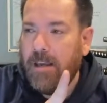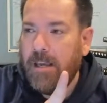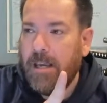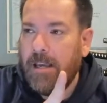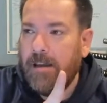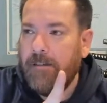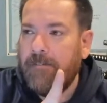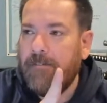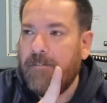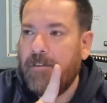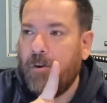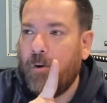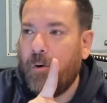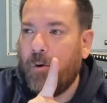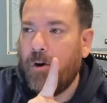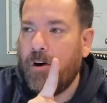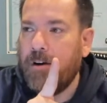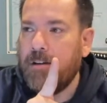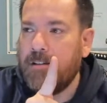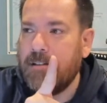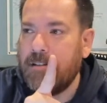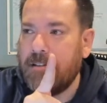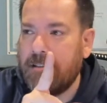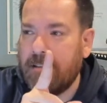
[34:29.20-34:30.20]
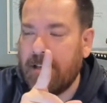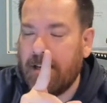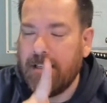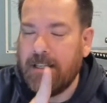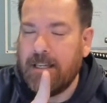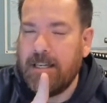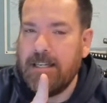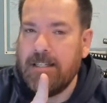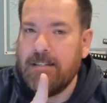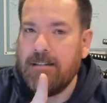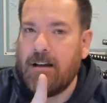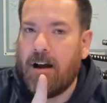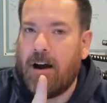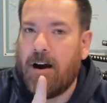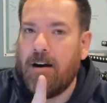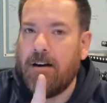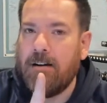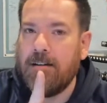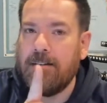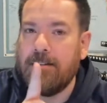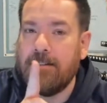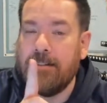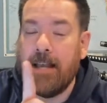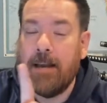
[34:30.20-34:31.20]
if your studies
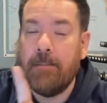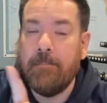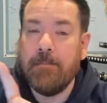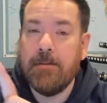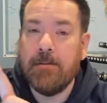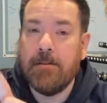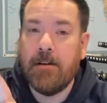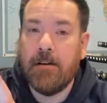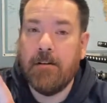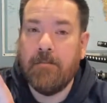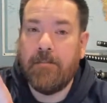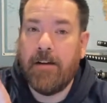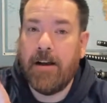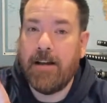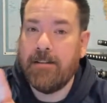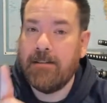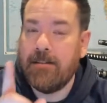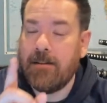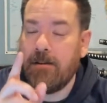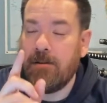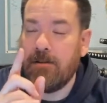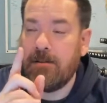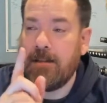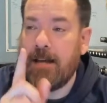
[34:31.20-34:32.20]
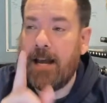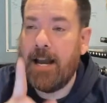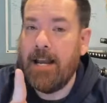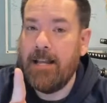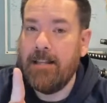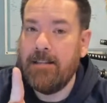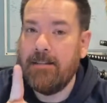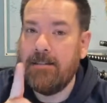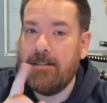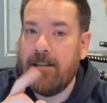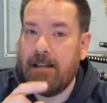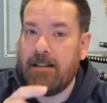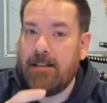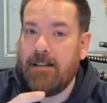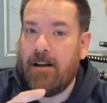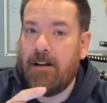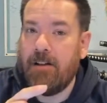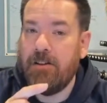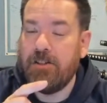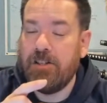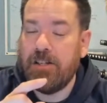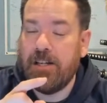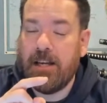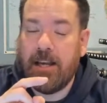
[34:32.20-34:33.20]
are STEM certified, so science,
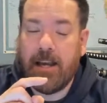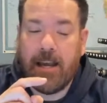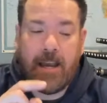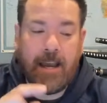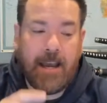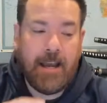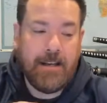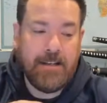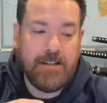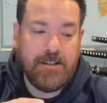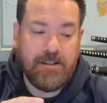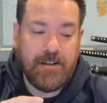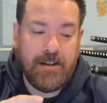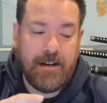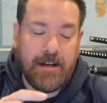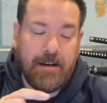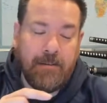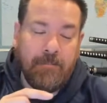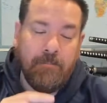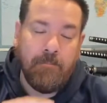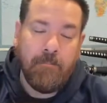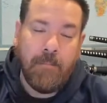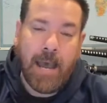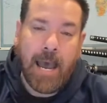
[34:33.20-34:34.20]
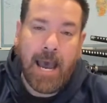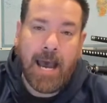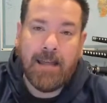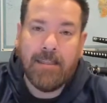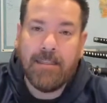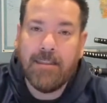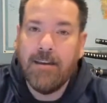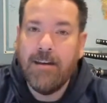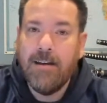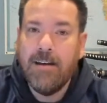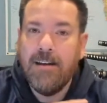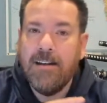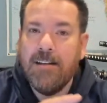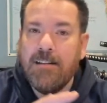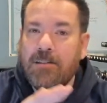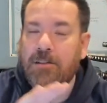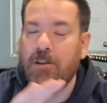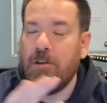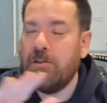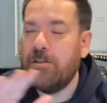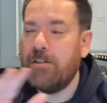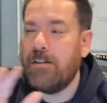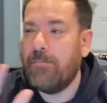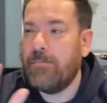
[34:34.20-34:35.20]
technology, engineering, math,
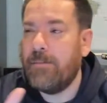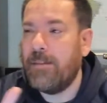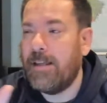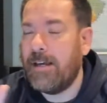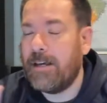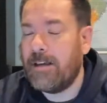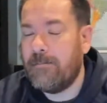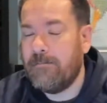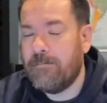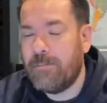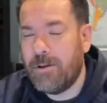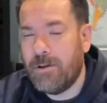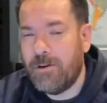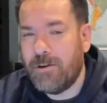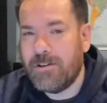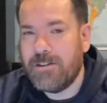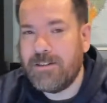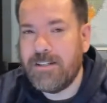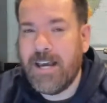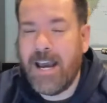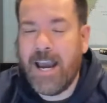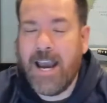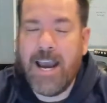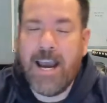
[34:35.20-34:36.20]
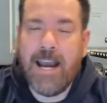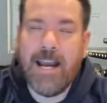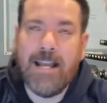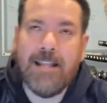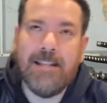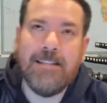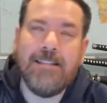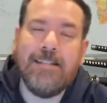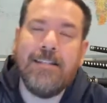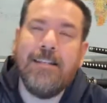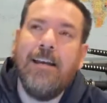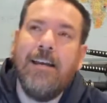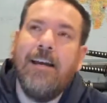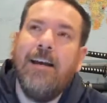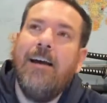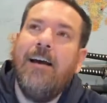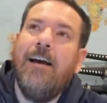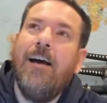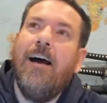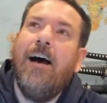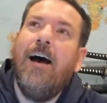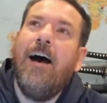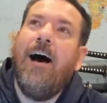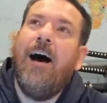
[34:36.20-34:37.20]
so something like computer science,
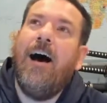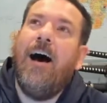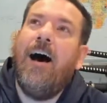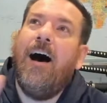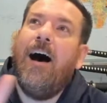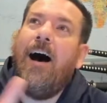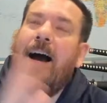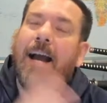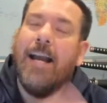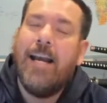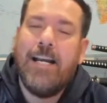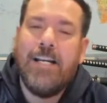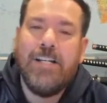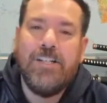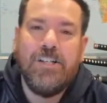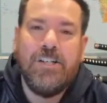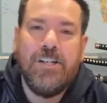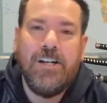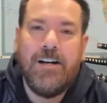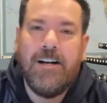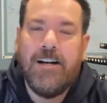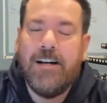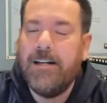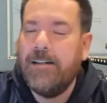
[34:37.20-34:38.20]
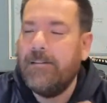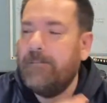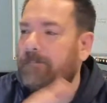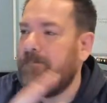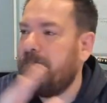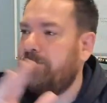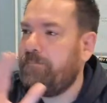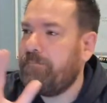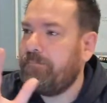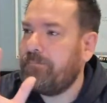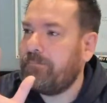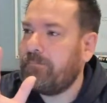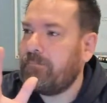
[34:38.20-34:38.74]
engineering,